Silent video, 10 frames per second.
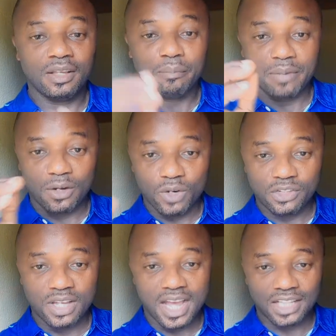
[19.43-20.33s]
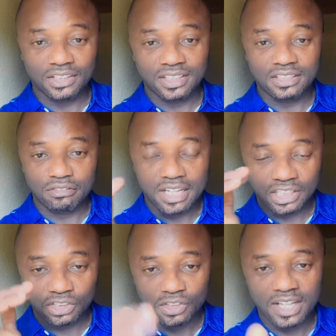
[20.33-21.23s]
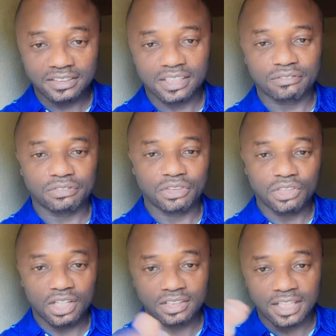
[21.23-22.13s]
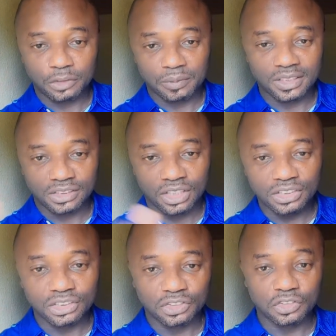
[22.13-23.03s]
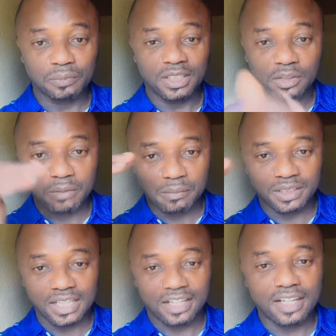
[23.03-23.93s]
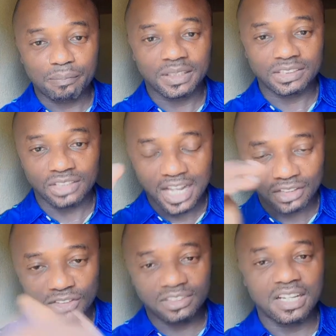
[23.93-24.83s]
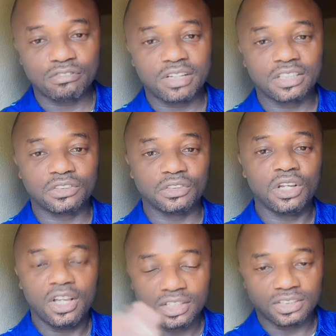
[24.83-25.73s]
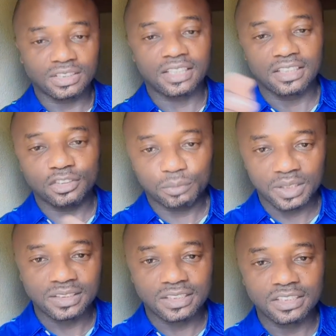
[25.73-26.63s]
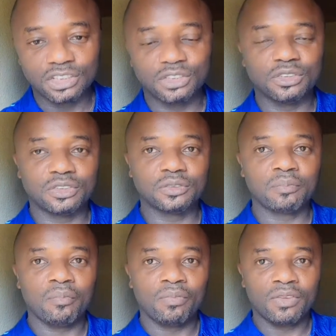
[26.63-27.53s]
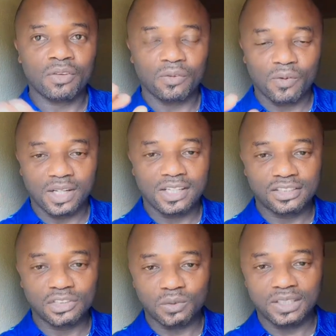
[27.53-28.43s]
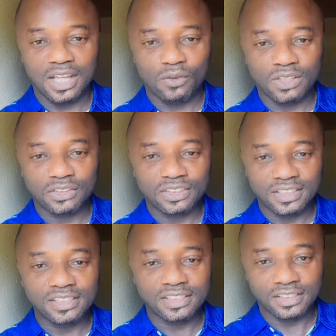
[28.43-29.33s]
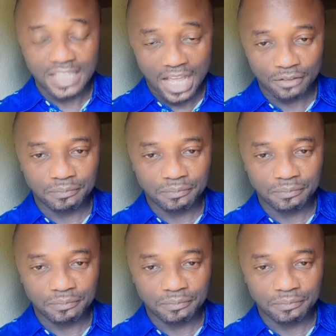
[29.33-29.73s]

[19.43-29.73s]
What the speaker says: But when you are handling the vehicle yourself, you don't experience such issues. But the moment another person handles that vehicle, you start experiencing issues. Well, this is what I want to treat now.